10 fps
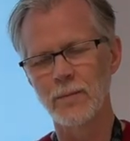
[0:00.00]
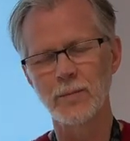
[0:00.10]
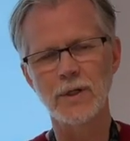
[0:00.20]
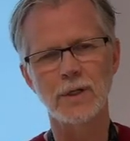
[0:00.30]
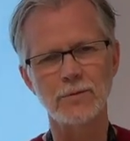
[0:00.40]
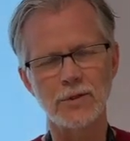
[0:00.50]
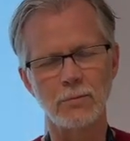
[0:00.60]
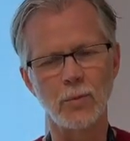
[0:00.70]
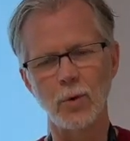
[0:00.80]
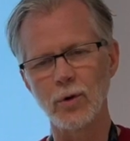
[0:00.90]
becomes
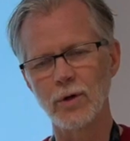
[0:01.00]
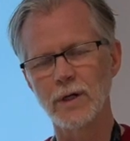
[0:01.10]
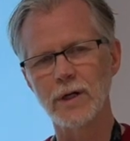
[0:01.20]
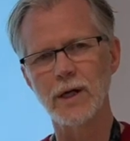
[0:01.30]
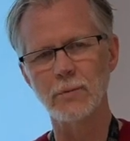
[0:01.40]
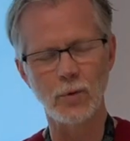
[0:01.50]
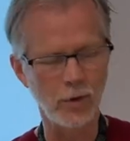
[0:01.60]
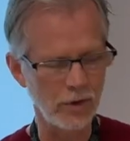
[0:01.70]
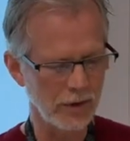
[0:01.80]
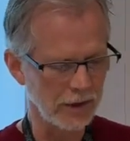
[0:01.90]
more and
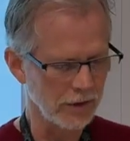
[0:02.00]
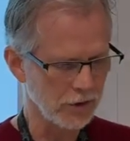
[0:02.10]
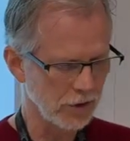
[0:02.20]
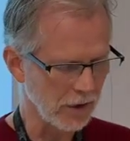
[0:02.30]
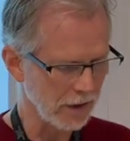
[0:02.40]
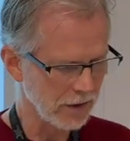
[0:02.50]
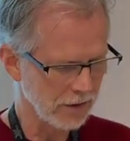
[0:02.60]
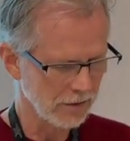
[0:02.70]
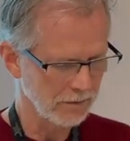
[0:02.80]
more in distress.